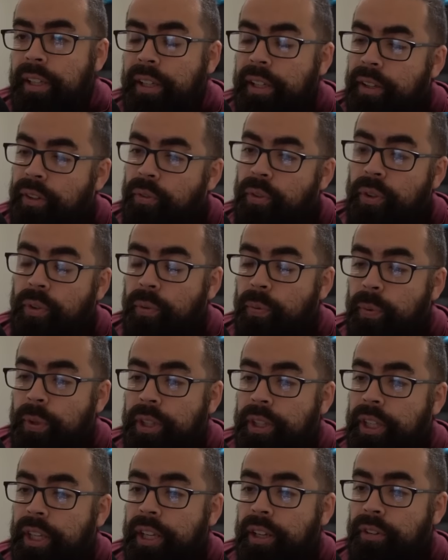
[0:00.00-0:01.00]
We
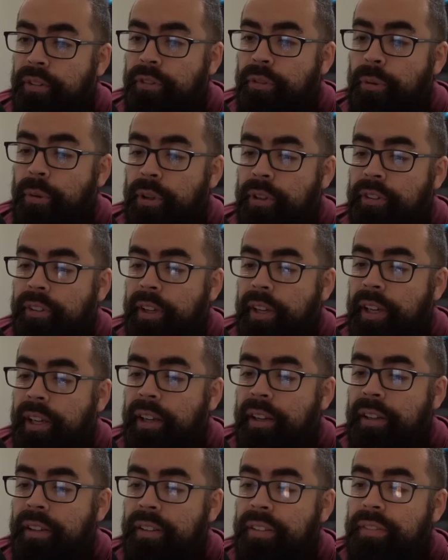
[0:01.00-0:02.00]
can't afford to
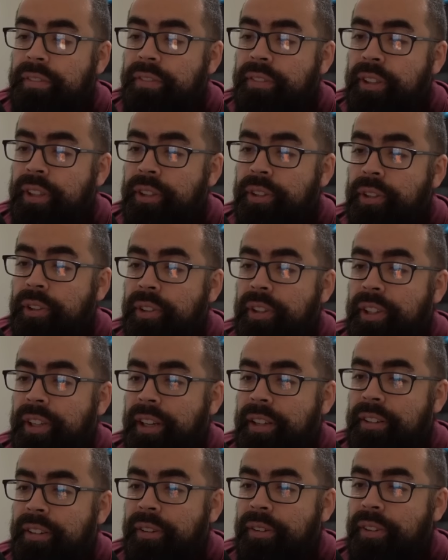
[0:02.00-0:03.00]
have Alolan
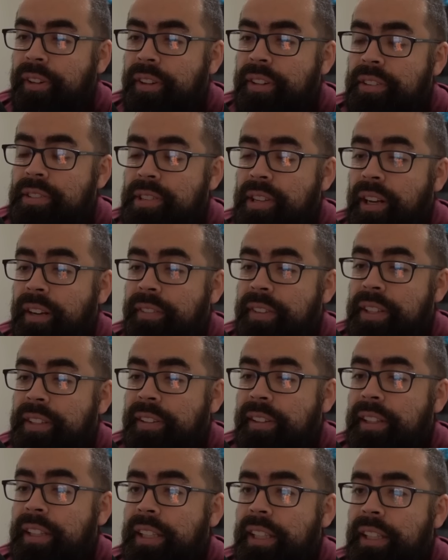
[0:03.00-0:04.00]
Ninetales on this,
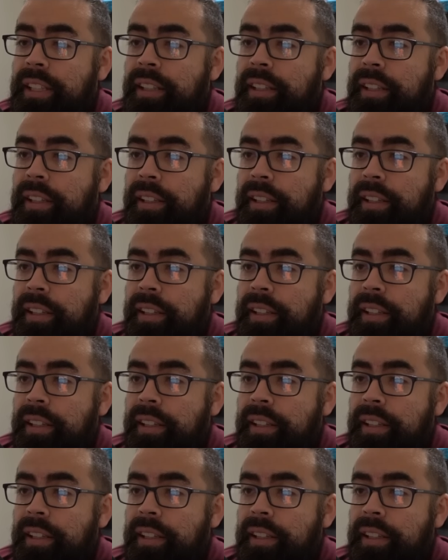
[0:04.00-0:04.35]
obviously.